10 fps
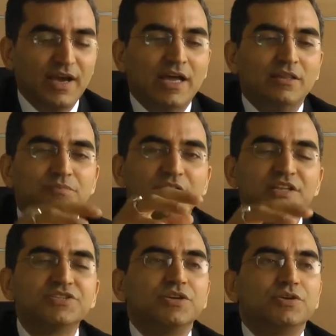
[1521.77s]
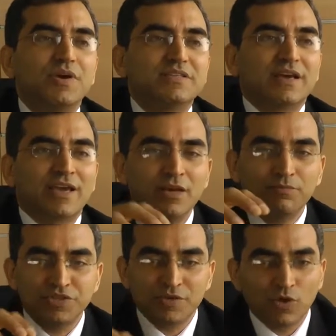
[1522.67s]
and PNG US again
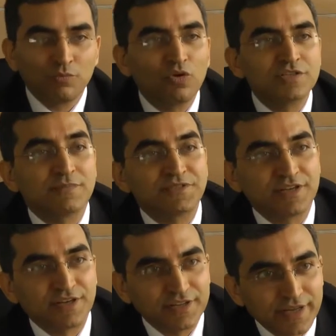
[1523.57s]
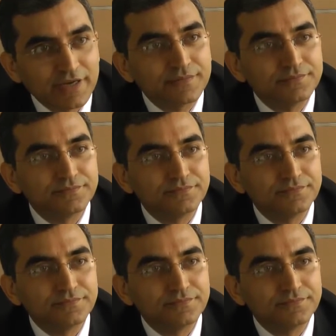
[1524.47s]
puts one more subsidiary there,